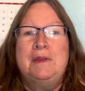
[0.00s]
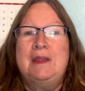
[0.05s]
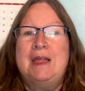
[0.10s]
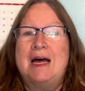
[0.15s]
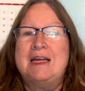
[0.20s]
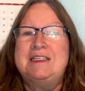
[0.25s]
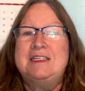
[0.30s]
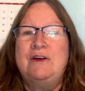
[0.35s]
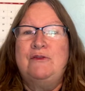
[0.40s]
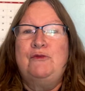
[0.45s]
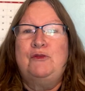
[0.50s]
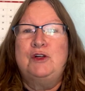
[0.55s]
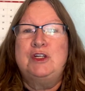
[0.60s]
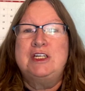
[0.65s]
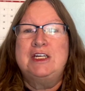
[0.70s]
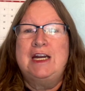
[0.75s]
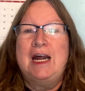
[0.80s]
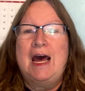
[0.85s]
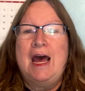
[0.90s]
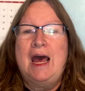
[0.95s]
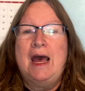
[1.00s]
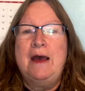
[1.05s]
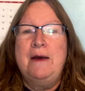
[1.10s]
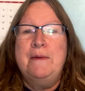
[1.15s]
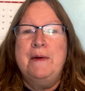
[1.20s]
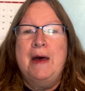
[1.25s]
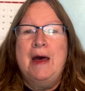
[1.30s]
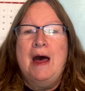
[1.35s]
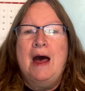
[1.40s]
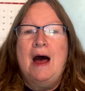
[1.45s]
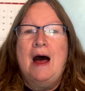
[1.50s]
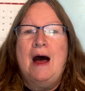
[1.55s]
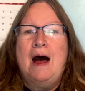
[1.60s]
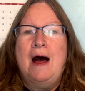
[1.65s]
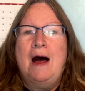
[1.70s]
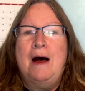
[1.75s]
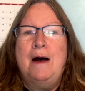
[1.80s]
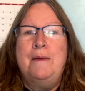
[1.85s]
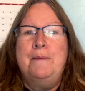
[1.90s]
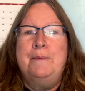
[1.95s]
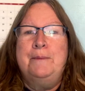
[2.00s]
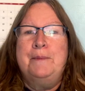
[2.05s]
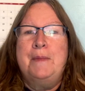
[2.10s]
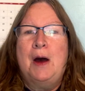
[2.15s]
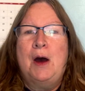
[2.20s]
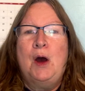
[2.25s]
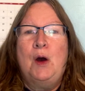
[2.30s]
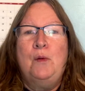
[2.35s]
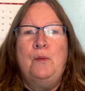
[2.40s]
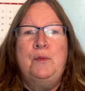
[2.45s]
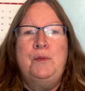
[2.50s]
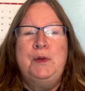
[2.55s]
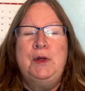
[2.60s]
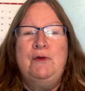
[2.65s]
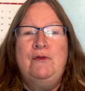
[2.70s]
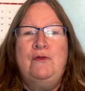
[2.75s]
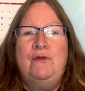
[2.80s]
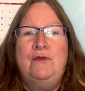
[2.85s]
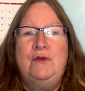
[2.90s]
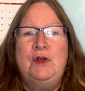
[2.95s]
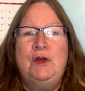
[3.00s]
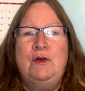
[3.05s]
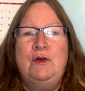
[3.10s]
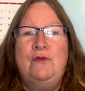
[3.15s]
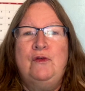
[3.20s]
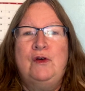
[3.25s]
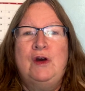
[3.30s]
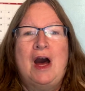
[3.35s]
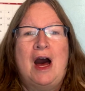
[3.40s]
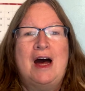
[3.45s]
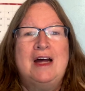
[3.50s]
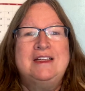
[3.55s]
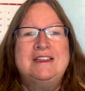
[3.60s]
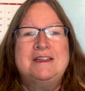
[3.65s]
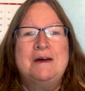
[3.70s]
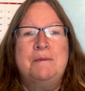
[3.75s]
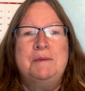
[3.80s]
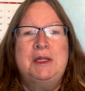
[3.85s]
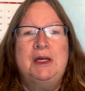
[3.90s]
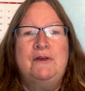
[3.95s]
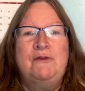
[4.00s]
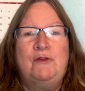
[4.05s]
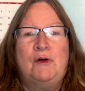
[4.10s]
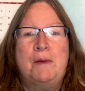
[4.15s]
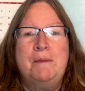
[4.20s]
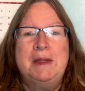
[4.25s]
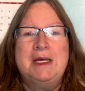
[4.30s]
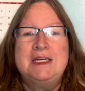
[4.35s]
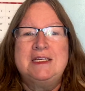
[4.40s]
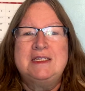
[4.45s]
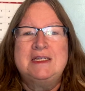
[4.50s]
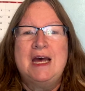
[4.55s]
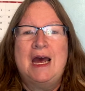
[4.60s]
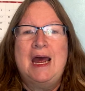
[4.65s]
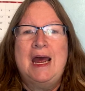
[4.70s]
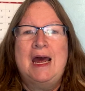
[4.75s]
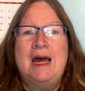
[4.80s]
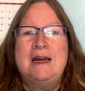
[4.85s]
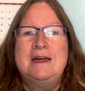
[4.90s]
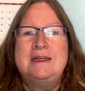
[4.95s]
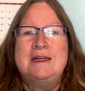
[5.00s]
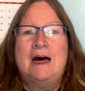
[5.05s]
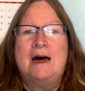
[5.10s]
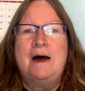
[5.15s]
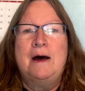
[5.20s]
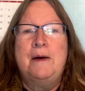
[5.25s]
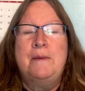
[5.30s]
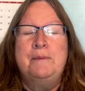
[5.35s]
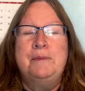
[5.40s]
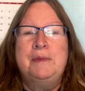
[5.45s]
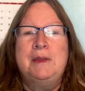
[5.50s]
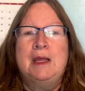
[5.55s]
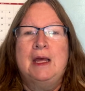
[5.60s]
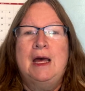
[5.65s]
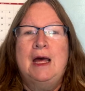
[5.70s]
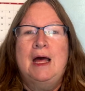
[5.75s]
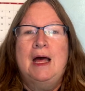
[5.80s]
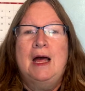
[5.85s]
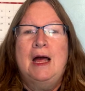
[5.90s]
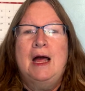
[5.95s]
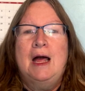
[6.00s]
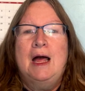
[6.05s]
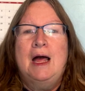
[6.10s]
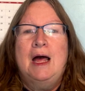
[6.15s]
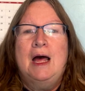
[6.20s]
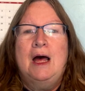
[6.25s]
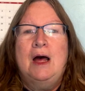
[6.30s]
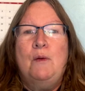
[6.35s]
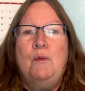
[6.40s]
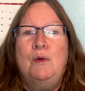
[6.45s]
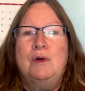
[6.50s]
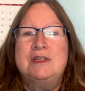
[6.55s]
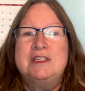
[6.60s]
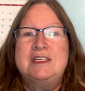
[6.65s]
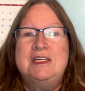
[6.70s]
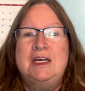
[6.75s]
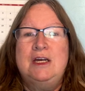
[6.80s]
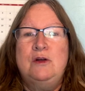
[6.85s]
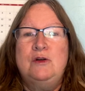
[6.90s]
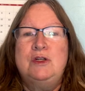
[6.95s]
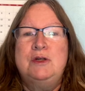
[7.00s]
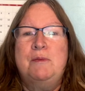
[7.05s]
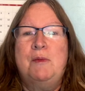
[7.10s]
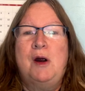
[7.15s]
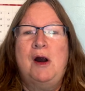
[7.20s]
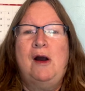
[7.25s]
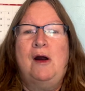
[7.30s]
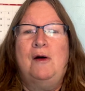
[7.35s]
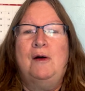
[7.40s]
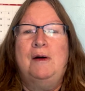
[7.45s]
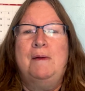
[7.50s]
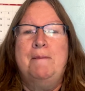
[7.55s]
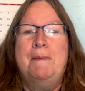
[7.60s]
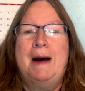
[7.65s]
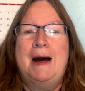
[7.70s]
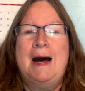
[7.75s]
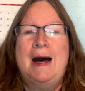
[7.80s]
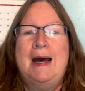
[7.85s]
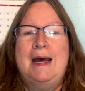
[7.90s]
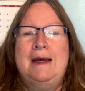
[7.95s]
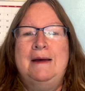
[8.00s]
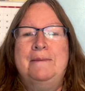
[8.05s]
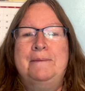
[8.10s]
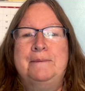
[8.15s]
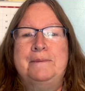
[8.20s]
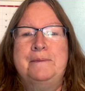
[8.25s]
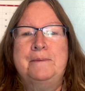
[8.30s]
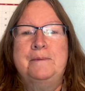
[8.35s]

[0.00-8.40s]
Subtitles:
That's it for today. I hope you've gotten something from this, and we'll see you tomorrow. Bye.